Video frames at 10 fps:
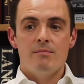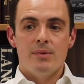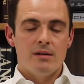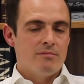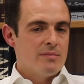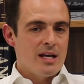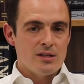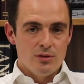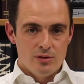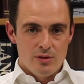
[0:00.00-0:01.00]
but
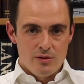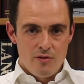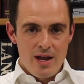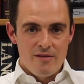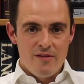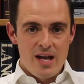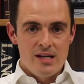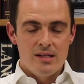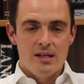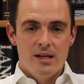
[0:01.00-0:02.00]
that's also a great
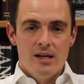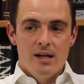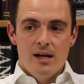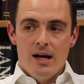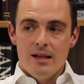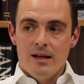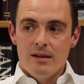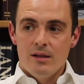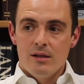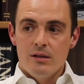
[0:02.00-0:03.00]
event. I
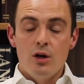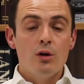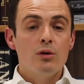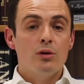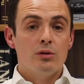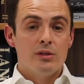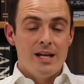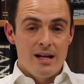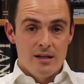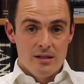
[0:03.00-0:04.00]
like the Concours
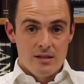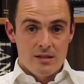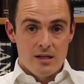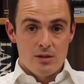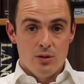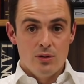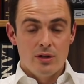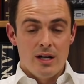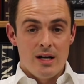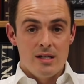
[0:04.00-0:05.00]
d'Elegance that's
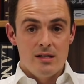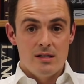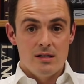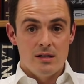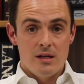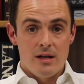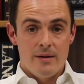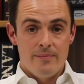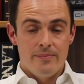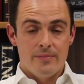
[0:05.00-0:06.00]
organised.
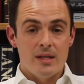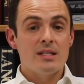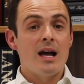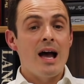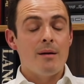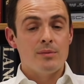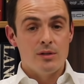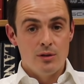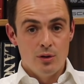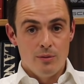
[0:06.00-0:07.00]
It's at
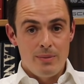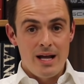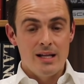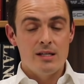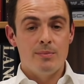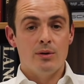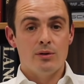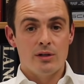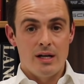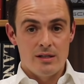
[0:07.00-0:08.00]
Hampton Court Palace, but
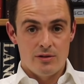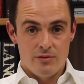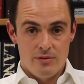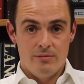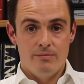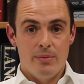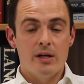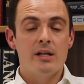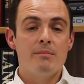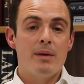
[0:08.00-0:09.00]
organised through
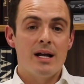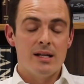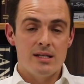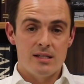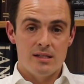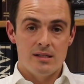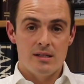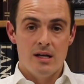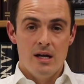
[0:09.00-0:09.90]
Buckingham Palace, and